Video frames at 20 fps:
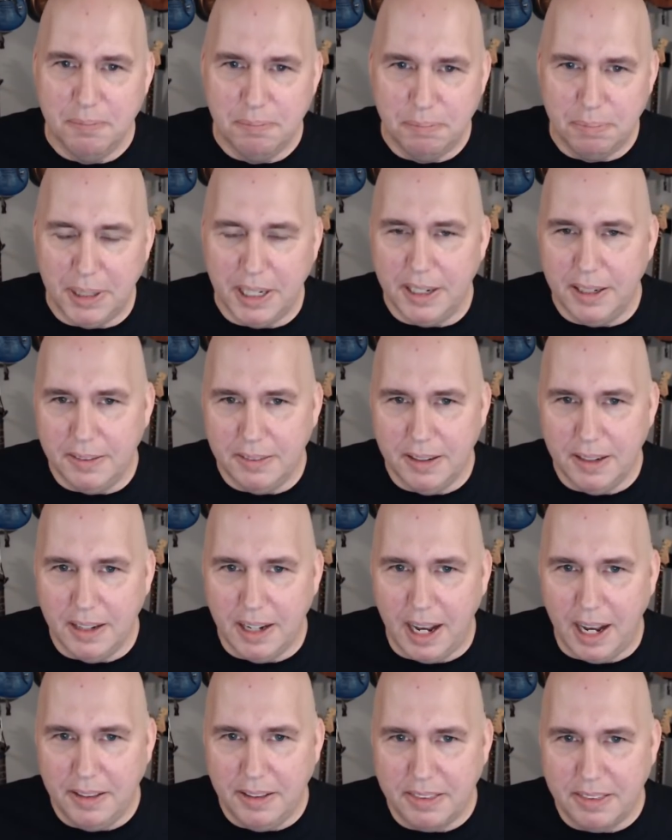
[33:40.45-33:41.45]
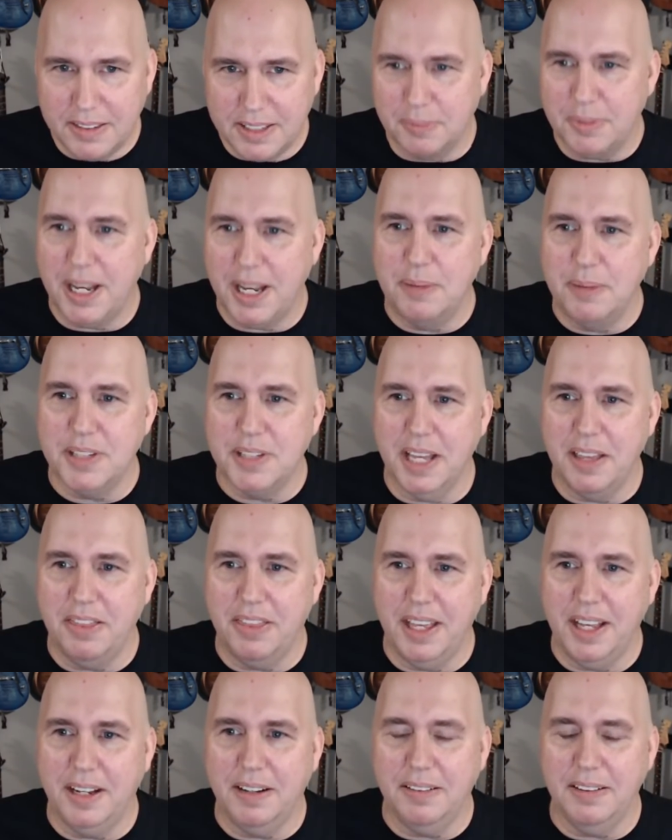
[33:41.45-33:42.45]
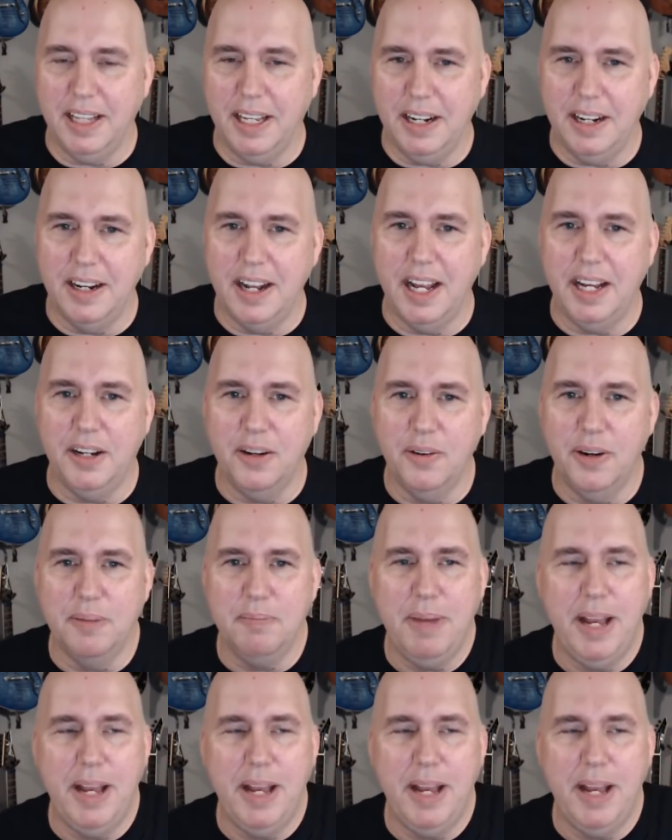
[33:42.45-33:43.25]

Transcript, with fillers: But I sometimes I think at night going,